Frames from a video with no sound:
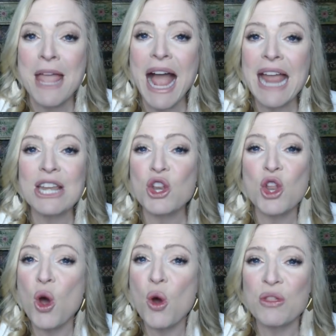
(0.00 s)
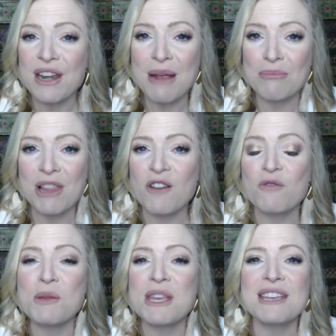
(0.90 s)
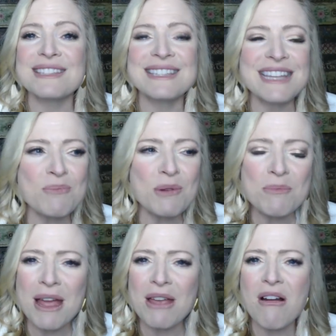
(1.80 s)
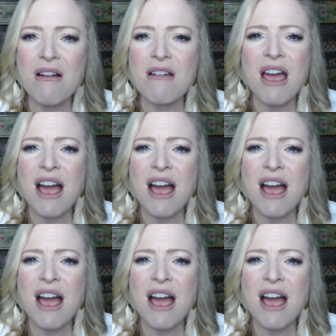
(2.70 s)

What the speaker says: I know that I'm loved because deep in my heart,